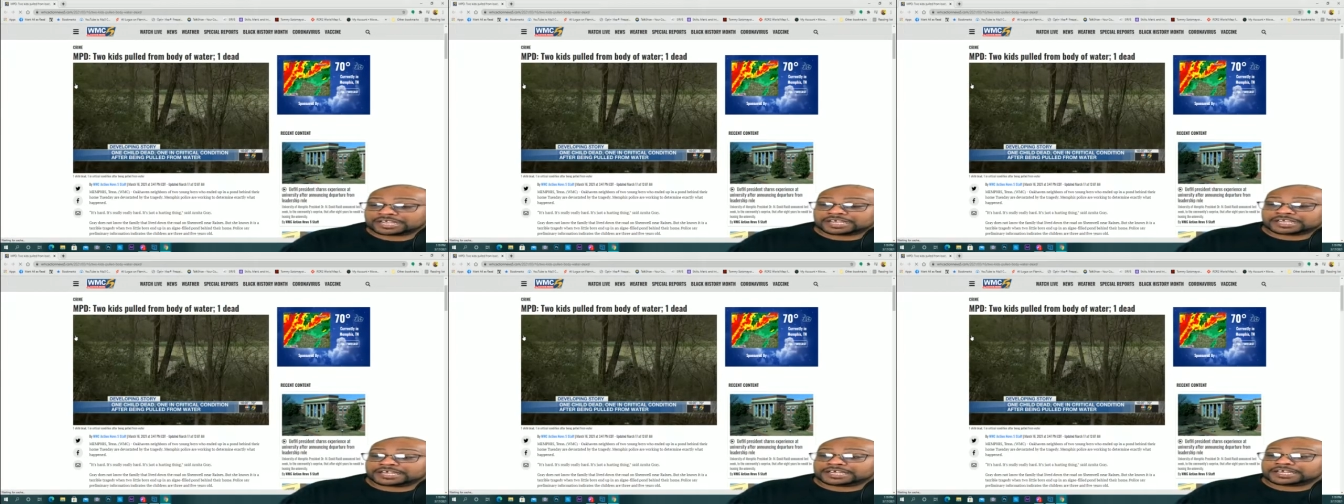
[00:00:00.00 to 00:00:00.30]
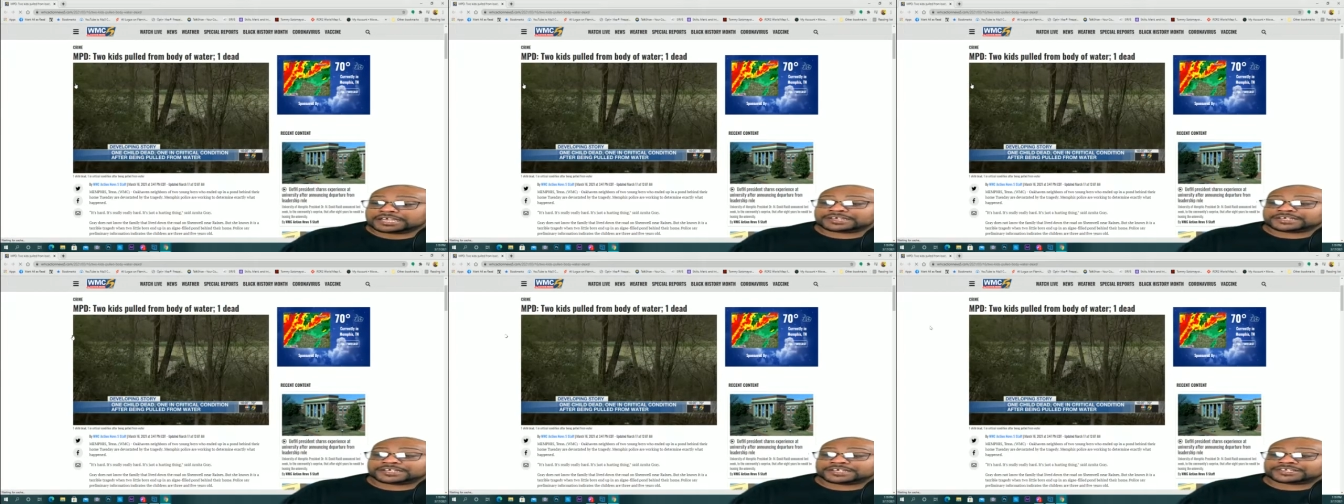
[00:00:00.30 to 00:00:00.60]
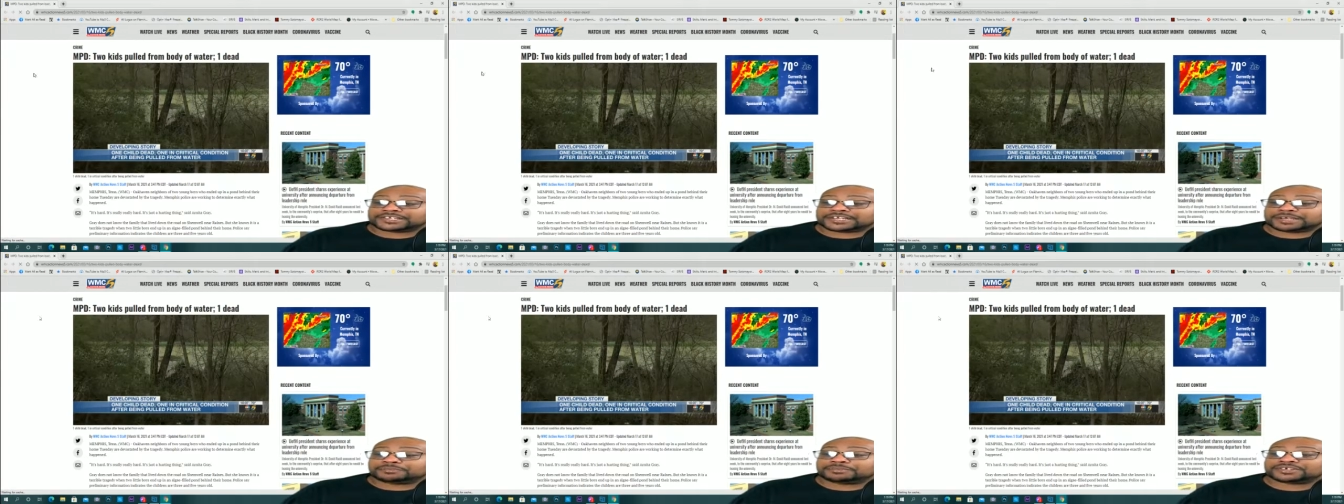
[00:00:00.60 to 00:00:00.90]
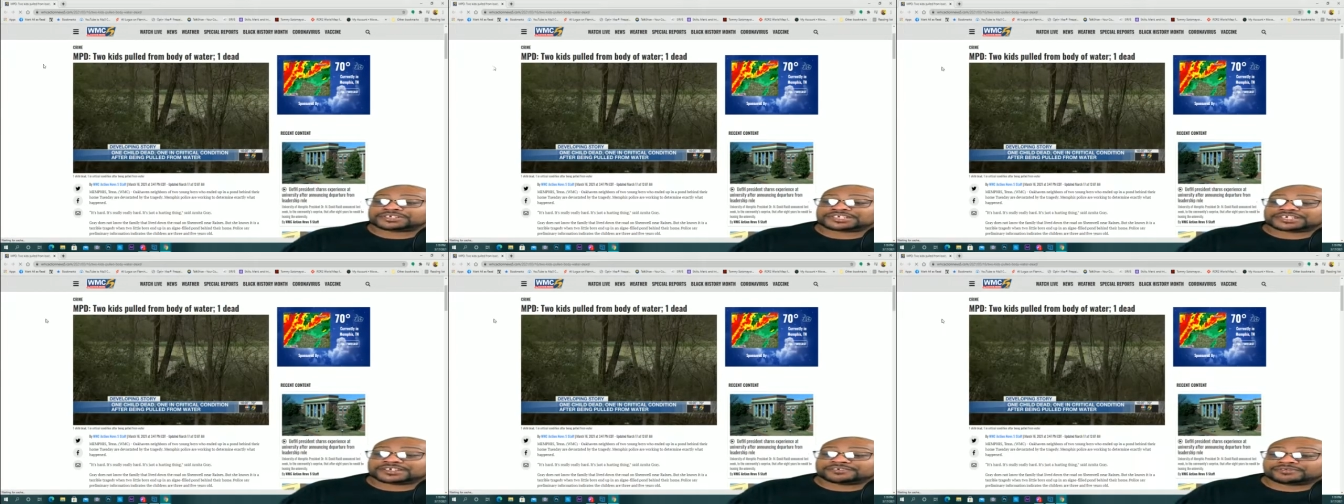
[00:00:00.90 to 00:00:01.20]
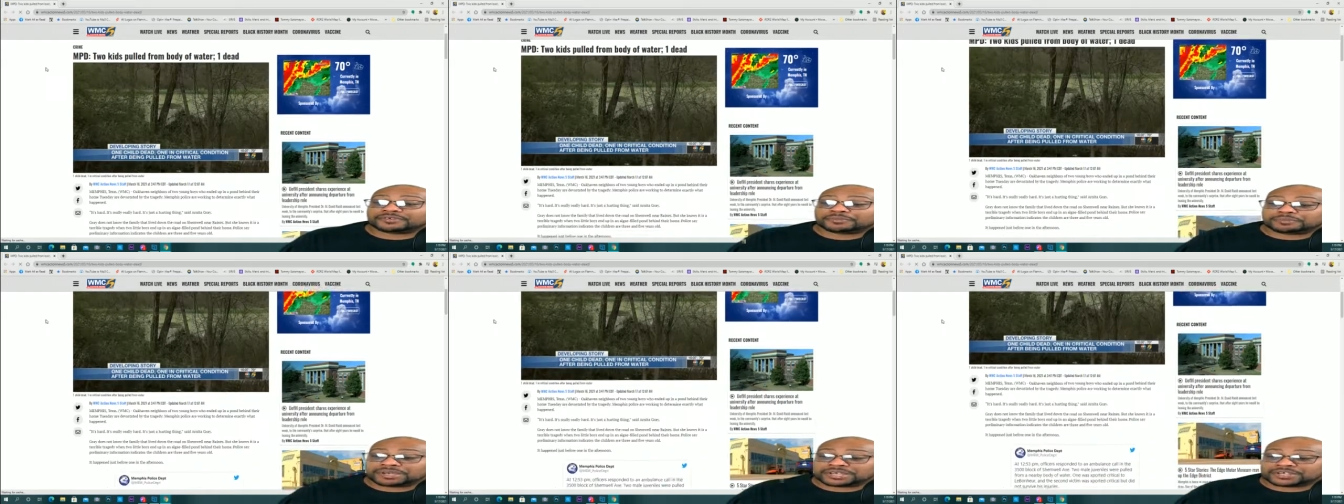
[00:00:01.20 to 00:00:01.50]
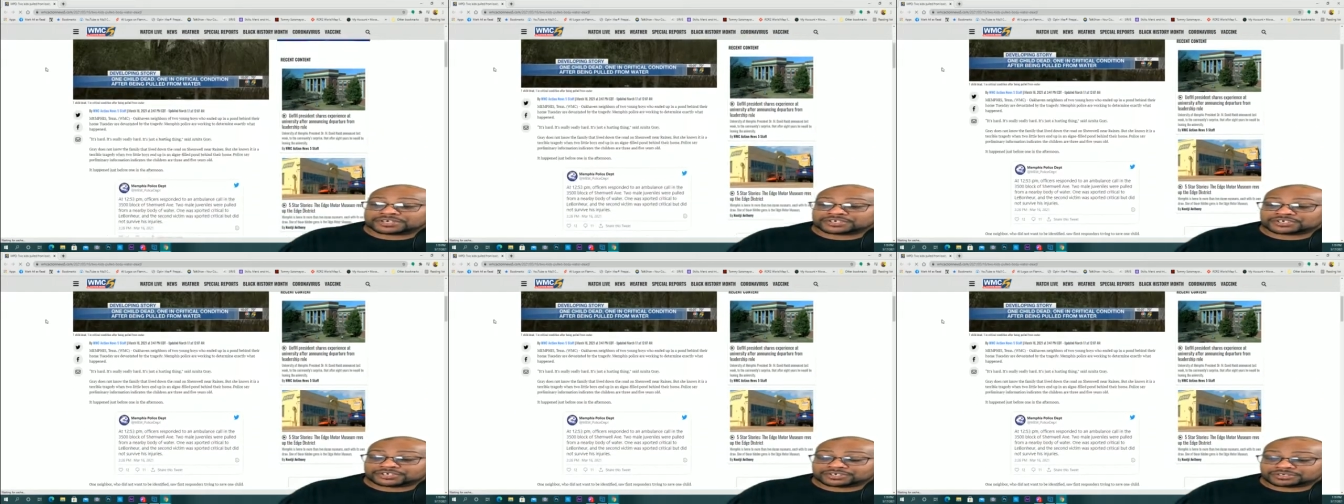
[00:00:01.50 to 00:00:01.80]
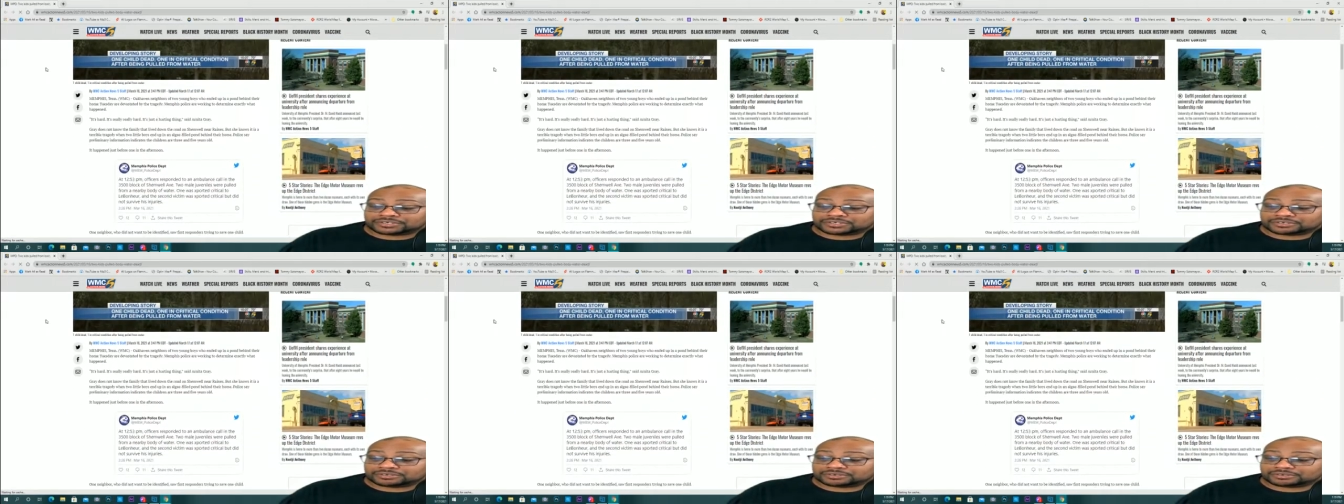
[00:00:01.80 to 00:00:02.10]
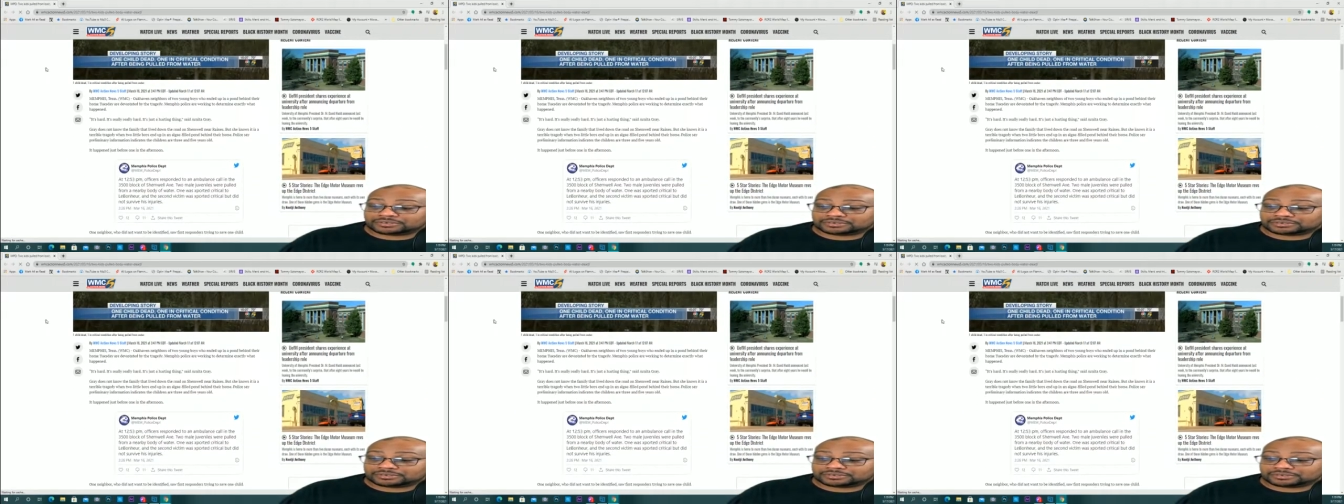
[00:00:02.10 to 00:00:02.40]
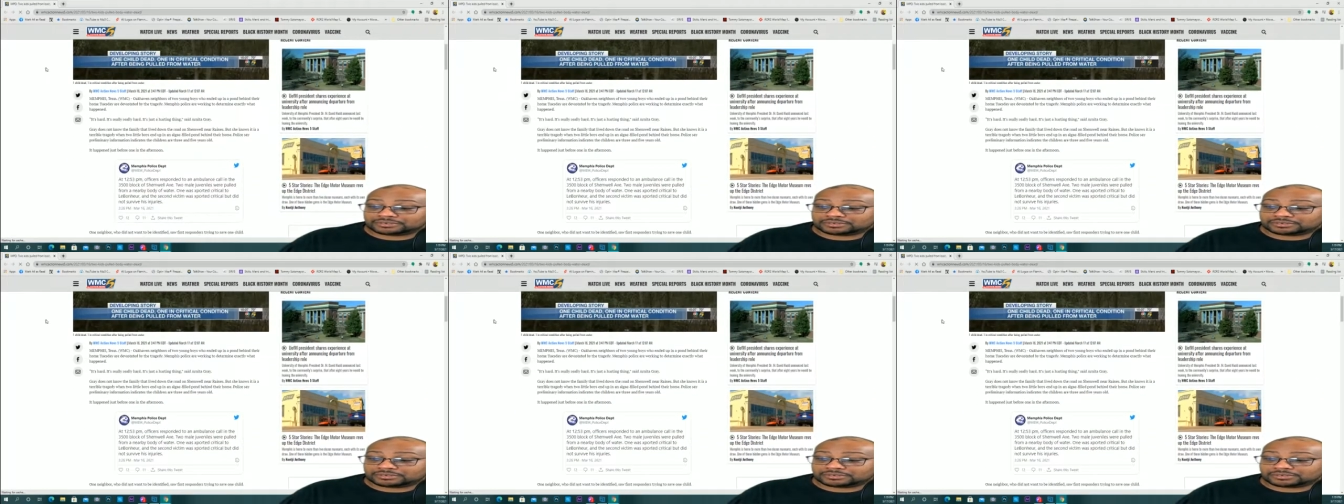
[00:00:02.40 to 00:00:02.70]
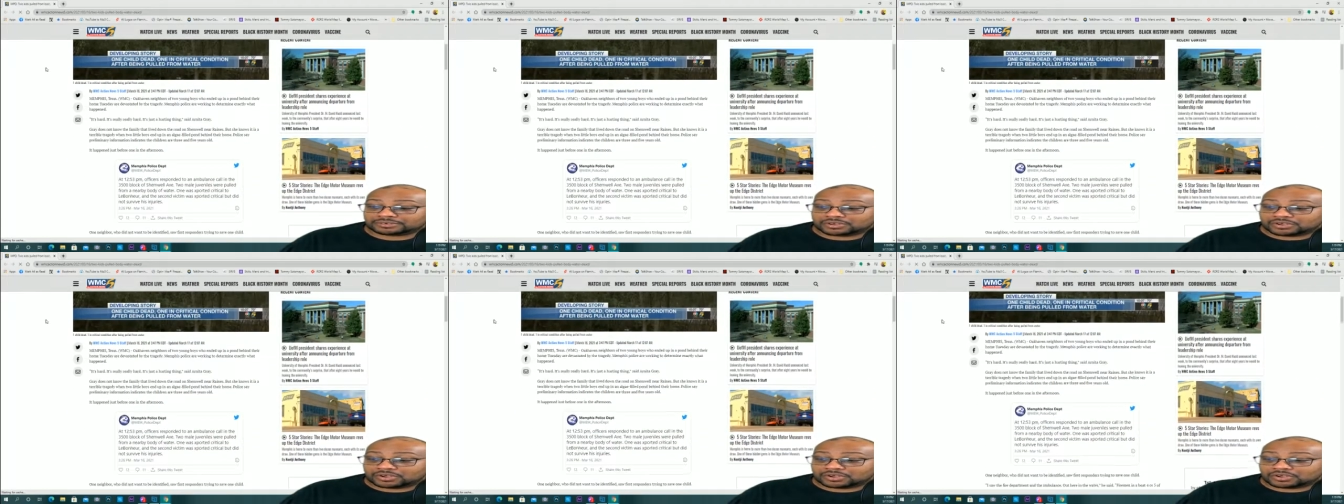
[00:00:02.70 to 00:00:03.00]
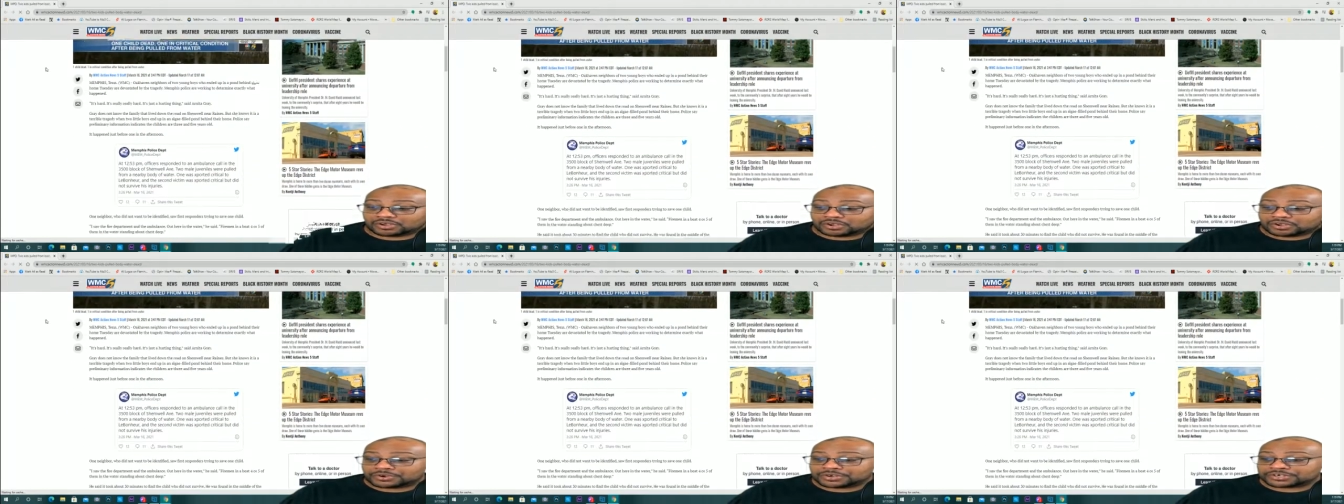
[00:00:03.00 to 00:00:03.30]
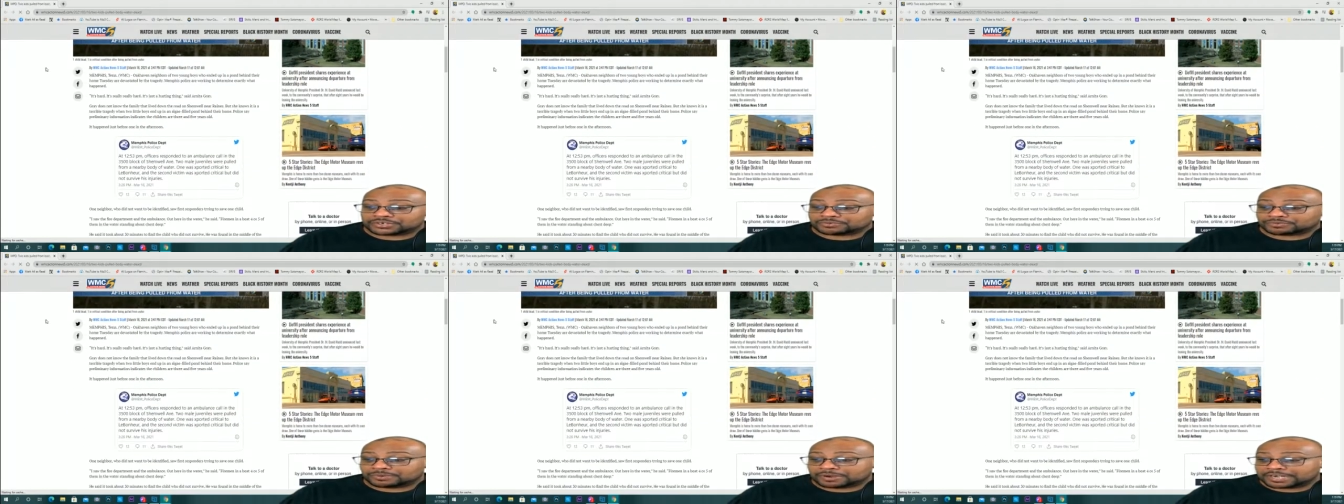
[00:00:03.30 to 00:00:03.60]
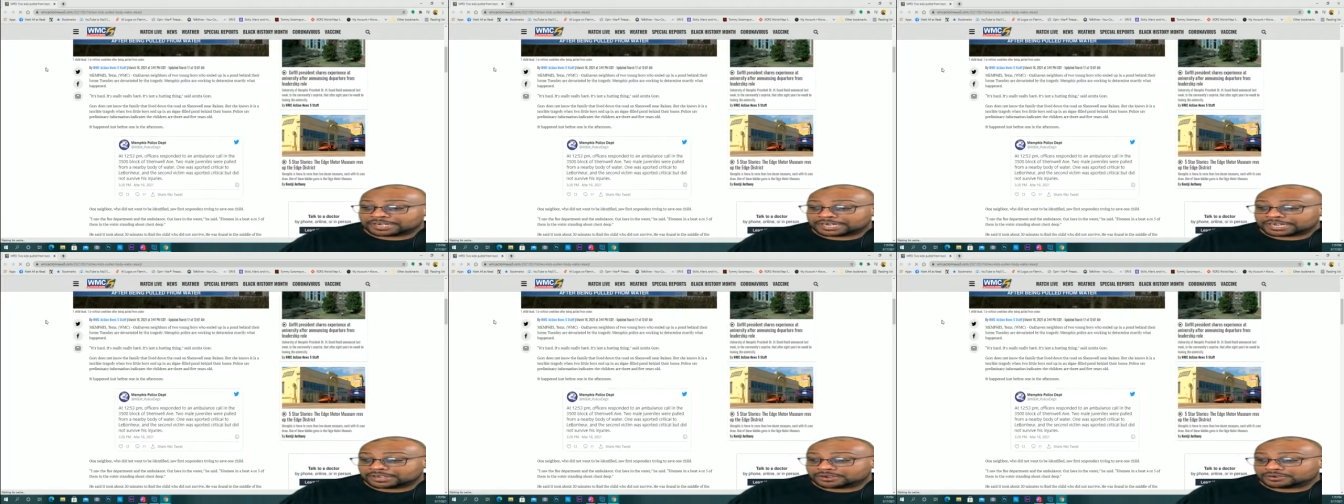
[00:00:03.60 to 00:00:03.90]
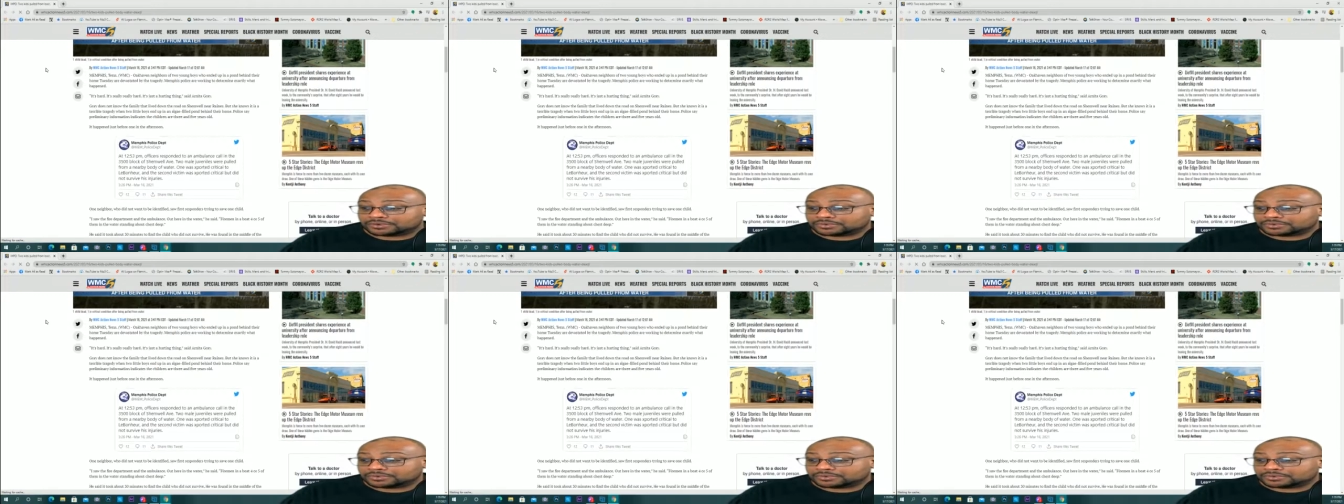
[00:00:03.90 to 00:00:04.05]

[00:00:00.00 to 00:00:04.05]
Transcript: there's not much information on it right now.